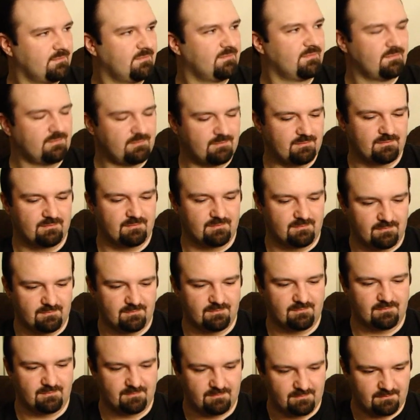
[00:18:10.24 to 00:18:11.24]

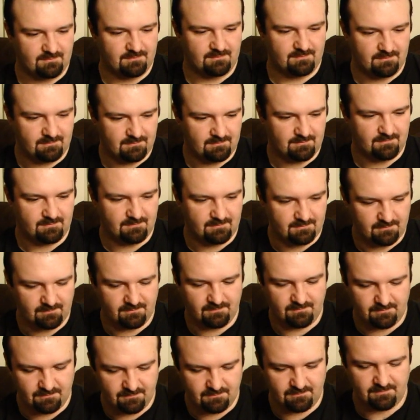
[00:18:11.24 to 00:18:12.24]

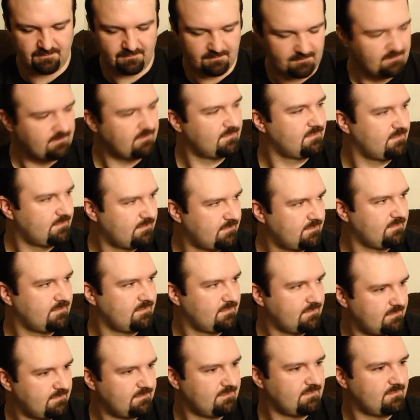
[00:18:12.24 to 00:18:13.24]

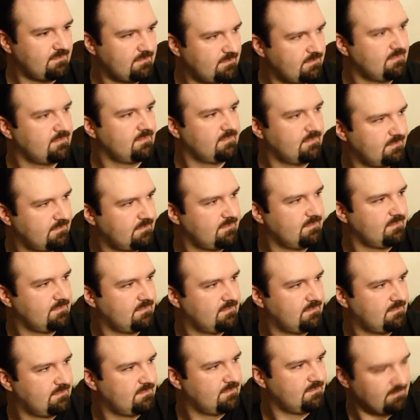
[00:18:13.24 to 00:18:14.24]

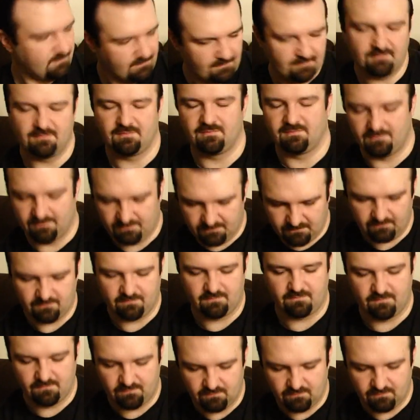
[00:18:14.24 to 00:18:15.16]
[no speech]